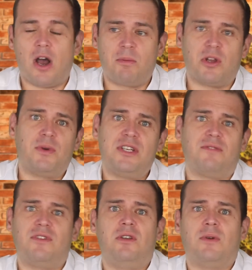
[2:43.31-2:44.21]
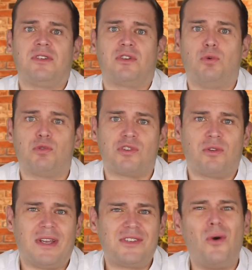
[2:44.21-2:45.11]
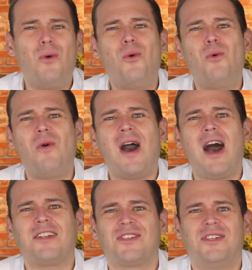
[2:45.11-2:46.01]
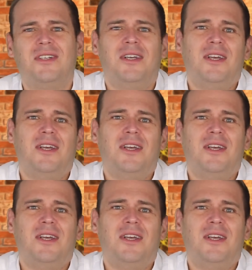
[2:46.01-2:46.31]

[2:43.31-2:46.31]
I'm going to interview you under caution, or it's all utter